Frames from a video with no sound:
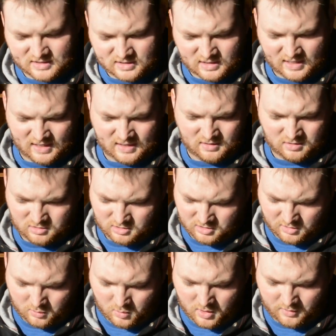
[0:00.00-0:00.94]
and clean,
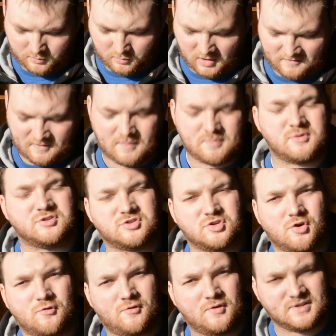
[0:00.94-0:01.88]
you're going to want to rough up the
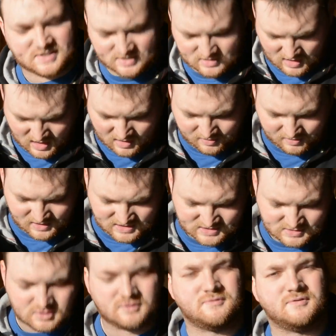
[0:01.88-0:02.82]
surface. This
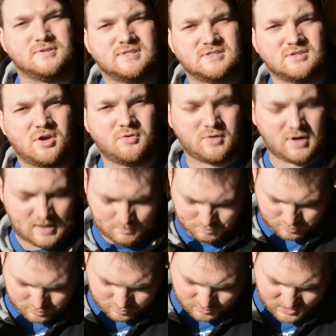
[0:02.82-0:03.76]
surface is already
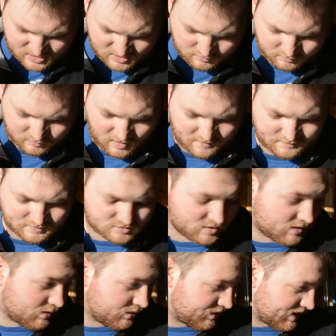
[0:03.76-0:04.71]
pretty rough,
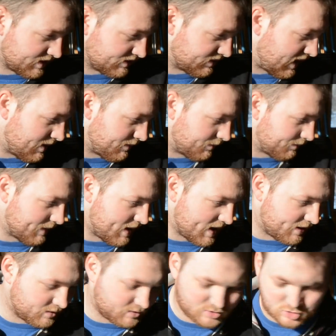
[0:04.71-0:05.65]
so I don't think that will
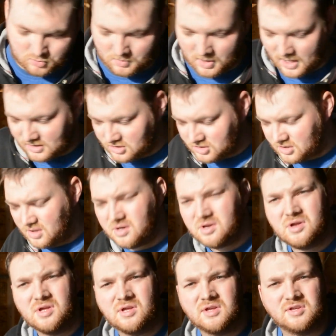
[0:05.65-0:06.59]
matter too much.
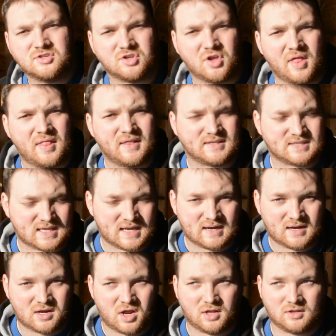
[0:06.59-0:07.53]
So then let's get
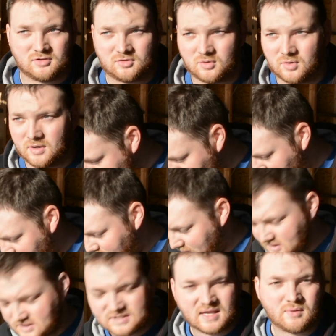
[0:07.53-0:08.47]
it onto a
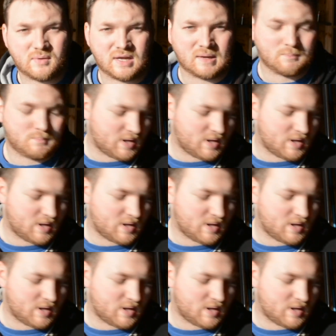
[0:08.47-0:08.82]
surface that we can